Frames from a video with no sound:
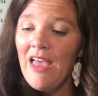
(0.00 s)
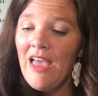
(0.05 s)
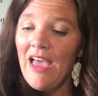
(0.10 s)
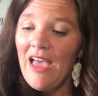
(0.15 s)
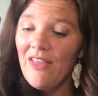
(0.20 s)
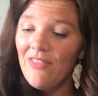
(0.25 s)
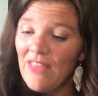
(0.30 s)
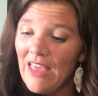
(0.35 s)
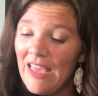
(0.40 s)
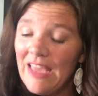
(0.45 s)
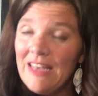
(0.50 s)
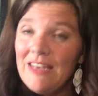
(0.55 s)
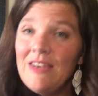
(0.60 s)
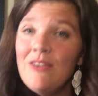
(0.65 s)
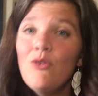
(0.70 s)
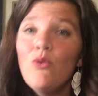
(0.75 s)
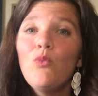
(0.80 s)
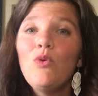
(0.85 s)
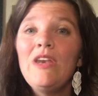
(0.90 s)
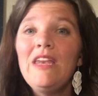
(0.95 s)
And then
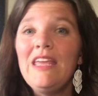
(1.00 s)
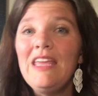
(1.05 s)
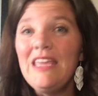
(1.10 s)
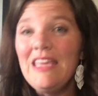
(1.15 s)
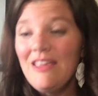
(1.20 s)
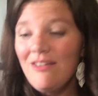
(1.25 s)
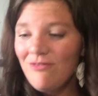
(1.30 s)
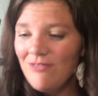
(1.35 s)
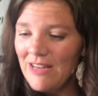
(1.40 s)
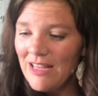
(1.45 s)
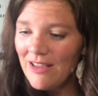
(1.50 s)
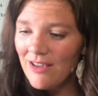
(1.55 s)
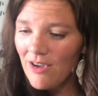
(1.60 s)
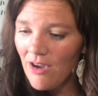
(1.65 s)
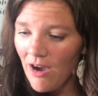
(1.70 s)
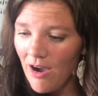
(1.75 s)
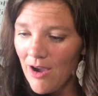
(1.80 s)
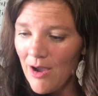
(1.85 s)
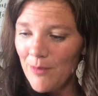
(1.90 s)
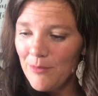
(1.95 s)
when evening
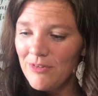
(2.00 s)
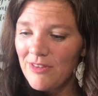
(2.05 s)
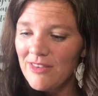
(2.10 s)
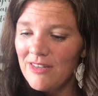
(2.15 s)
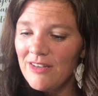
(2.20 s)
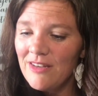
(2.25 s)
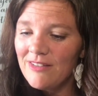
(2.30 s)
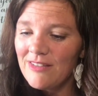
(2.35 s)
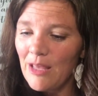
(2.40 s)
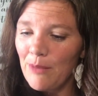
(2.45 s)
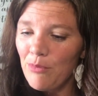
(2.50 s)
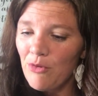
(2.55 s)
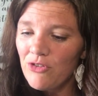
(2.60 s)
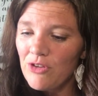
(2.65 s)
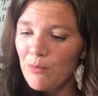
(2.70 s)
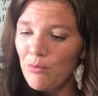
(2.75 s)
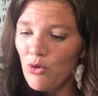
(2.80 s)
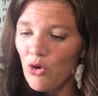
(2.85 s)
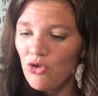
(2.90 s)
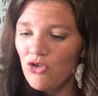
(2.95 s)
comes, the disciples
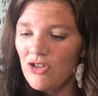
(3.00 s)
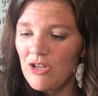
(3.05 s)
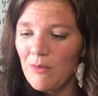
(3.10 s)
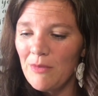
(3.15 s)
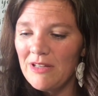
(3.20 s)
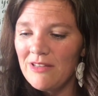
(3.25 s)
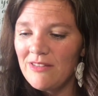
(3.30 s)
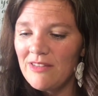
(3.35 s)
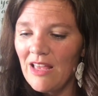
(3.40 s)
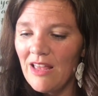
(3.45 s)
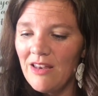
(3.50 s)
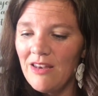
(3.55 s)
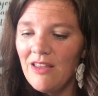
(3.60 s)
approached him and said,